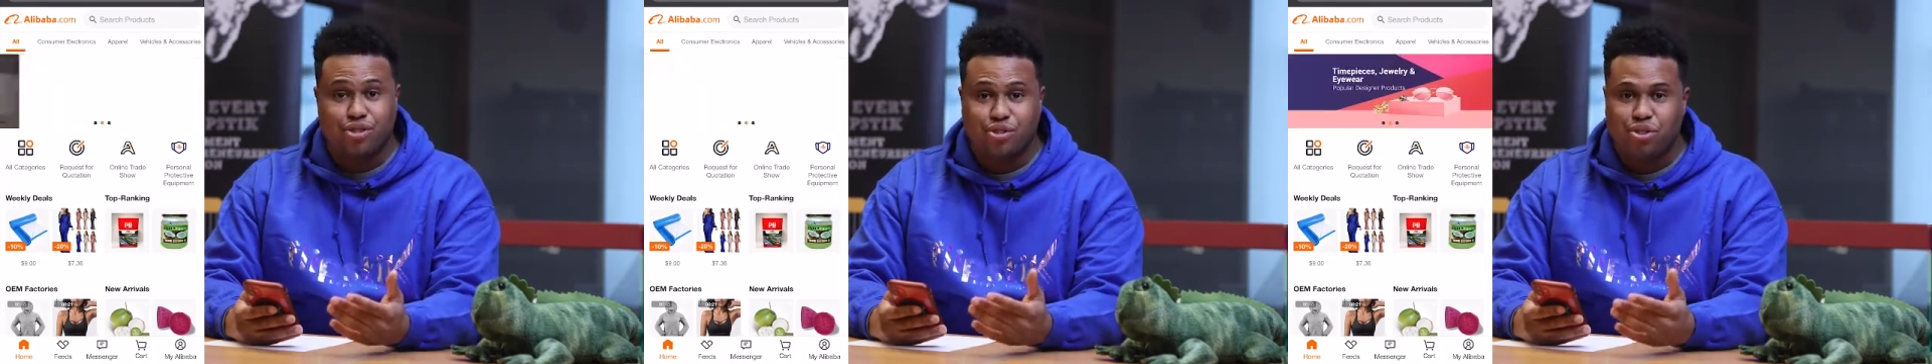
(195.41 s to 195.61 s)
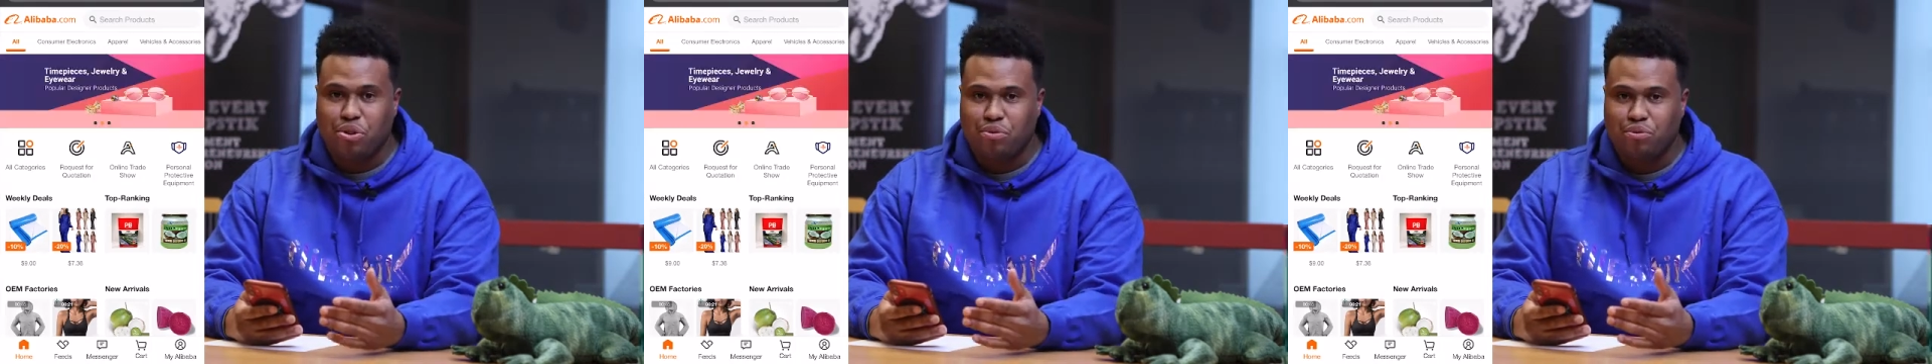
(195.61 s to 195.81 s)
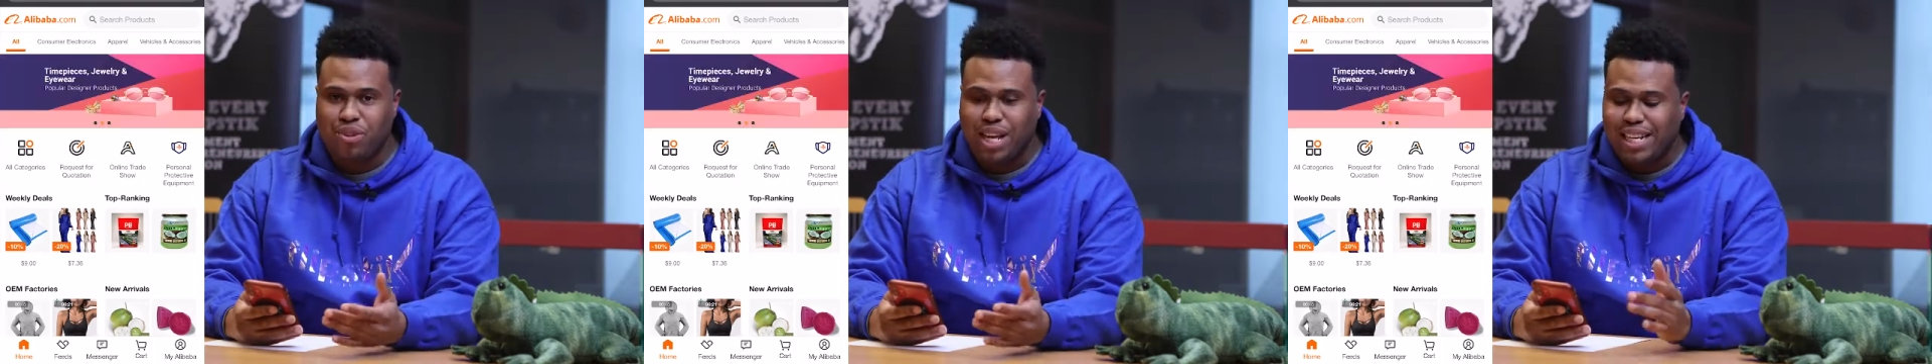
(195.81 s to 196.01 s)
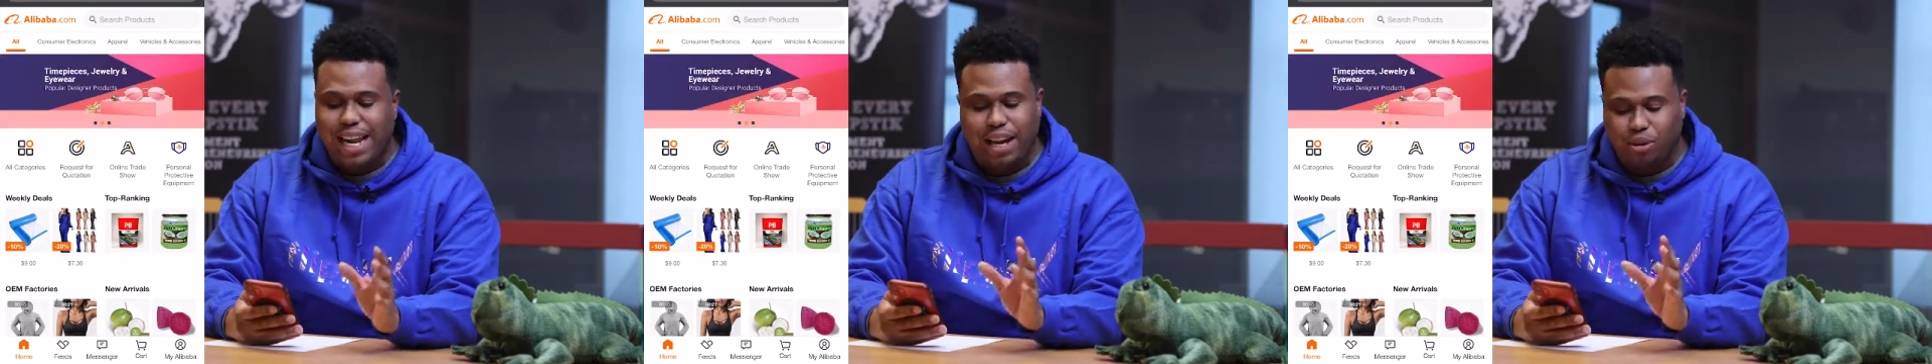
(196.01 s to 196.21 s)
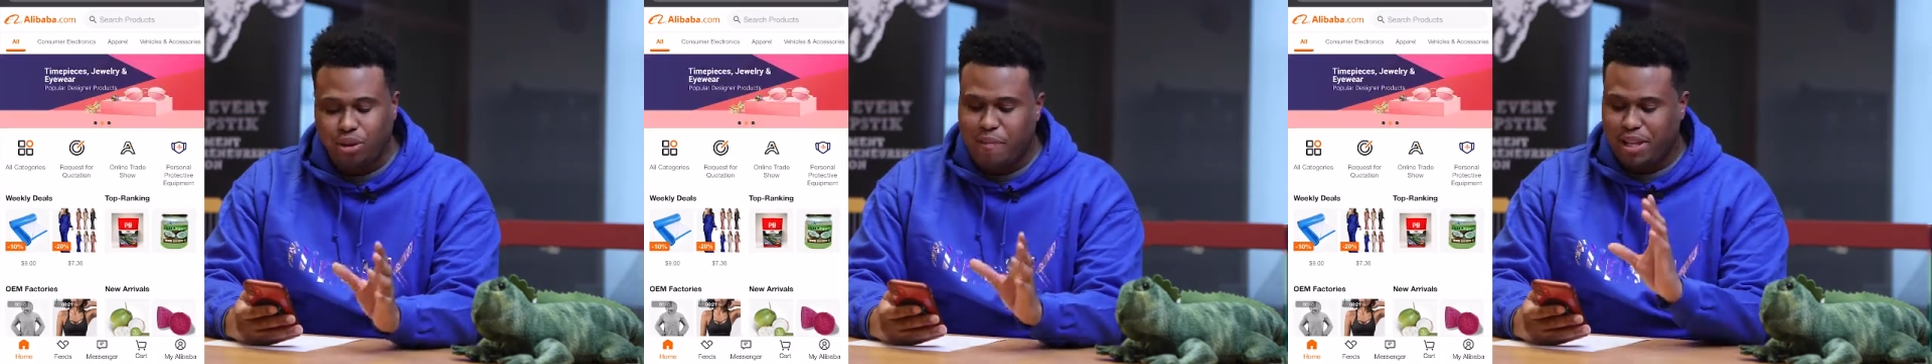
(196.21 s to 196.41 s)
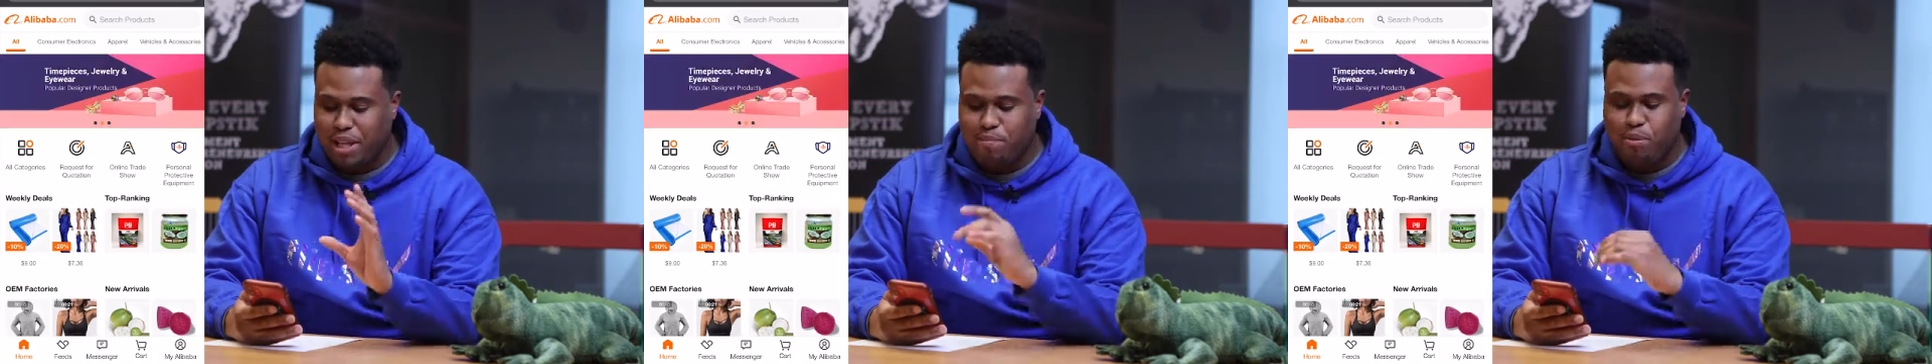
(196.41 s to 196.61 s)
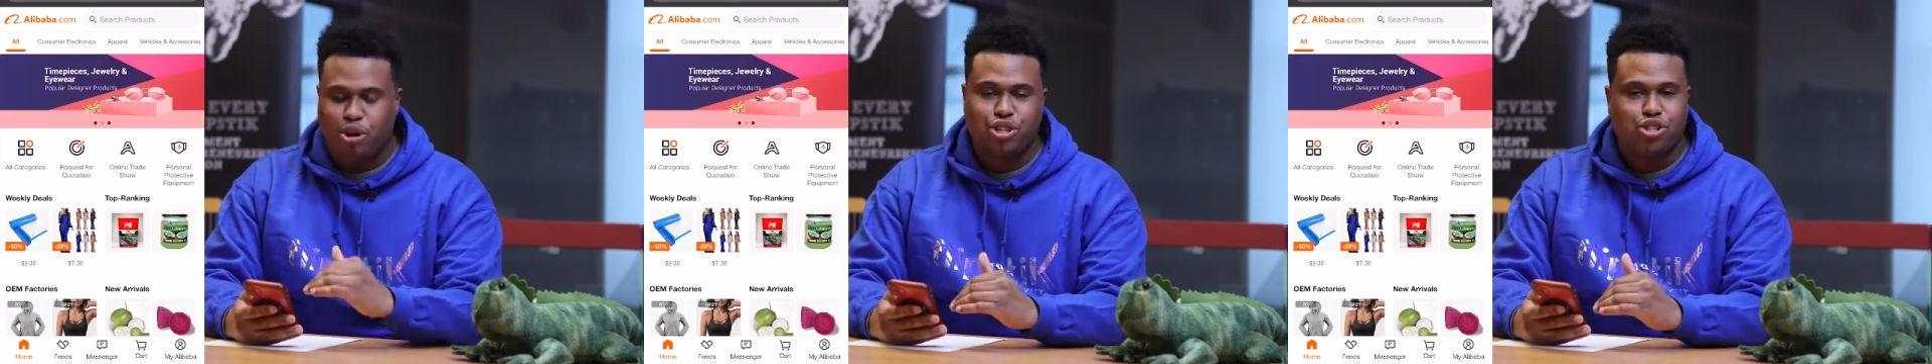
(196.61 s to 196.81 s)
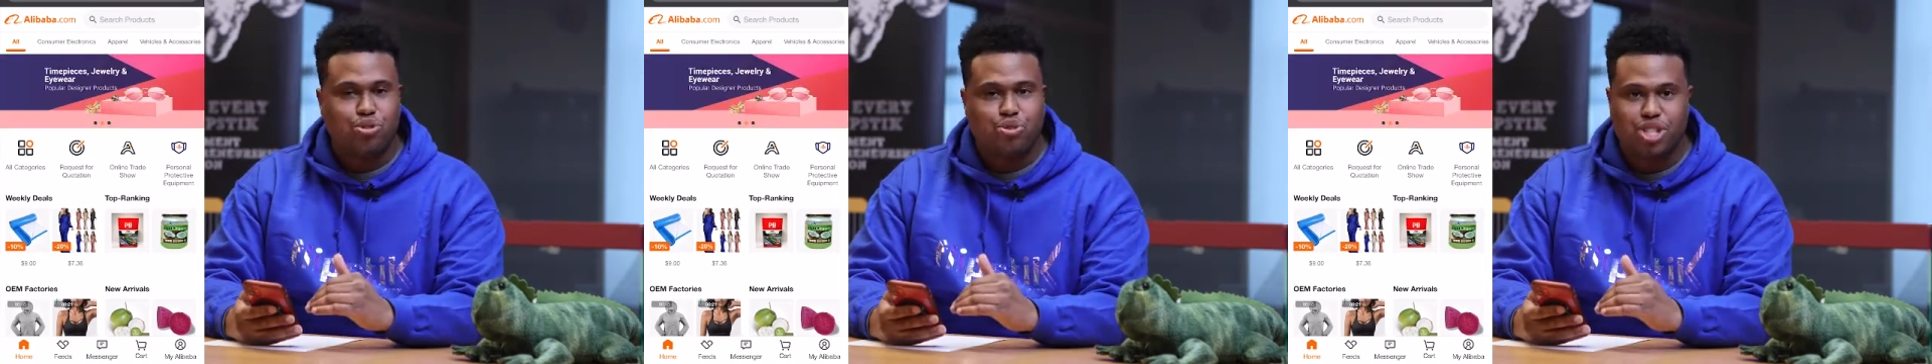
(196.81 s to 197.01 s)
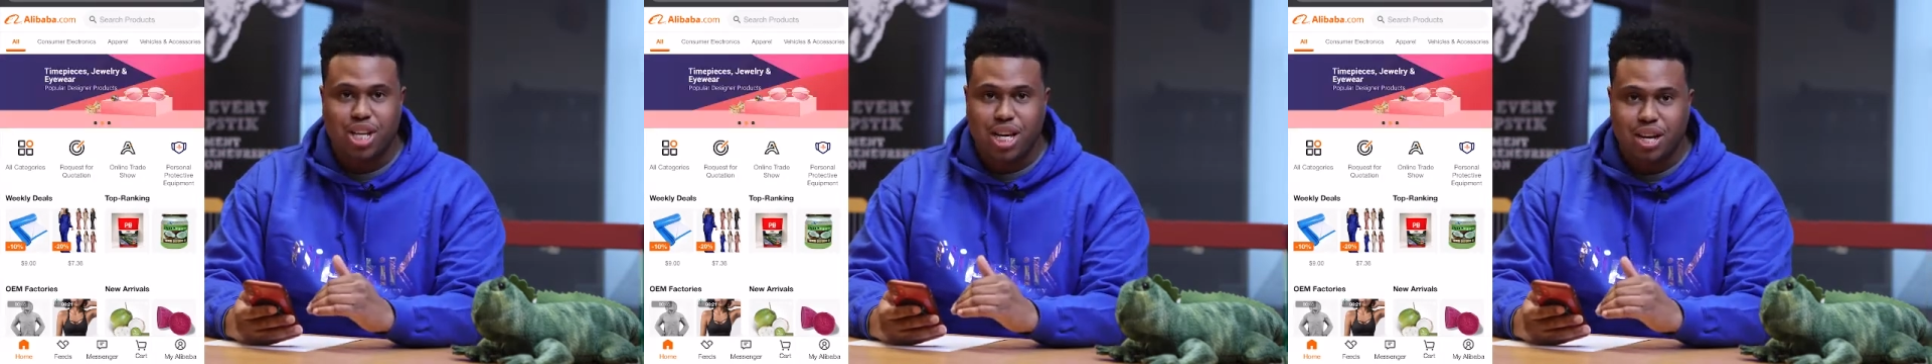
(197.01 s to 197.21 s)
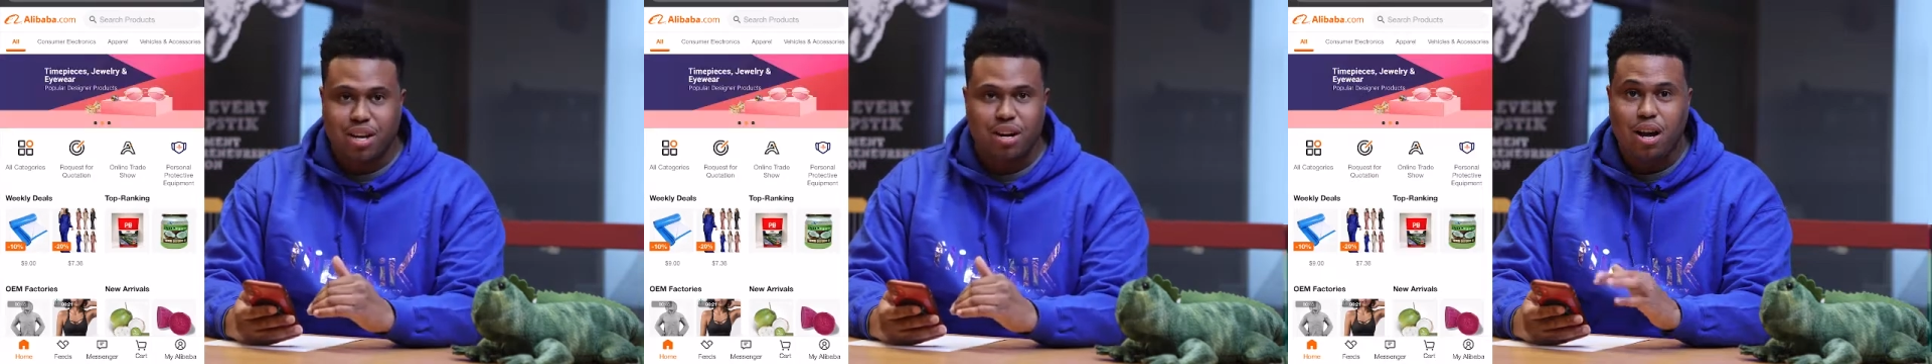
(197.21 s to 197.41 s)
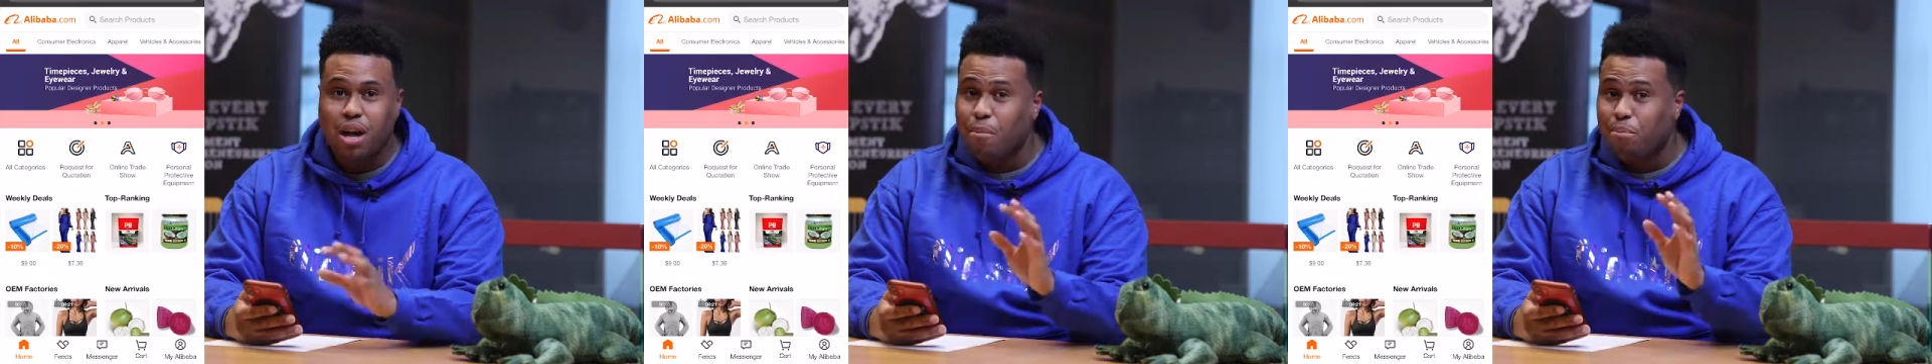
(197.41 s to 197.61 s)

so they not only make the products you see here,